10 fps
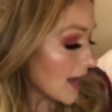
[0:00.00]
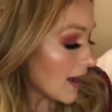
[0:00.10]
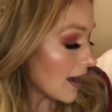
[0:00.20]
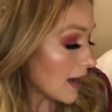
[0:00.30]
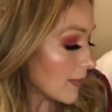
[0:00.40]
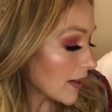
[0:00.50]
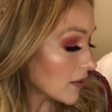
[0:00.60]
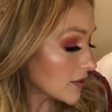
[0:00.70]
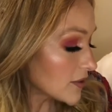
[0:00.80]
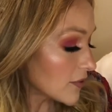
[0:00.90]
Um, I
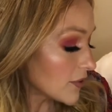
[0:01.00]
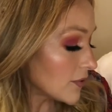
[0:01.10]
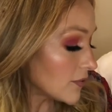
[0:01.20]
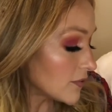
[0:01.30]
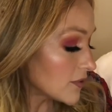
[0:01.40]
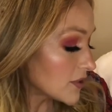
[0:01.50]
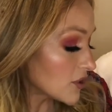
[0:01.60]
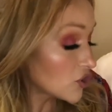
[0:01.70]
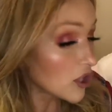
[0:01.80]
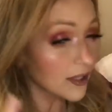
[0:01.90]
also used
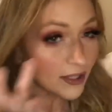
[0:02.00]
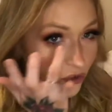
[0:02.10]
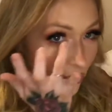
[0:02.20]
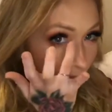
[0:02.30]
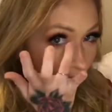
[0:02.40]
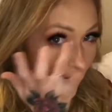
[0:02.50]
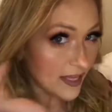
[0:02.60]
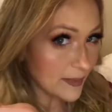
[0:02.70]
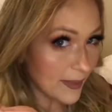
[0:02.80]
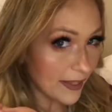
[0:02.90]
chocolate truffle. That's
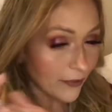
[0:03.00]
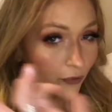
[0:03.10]
my inner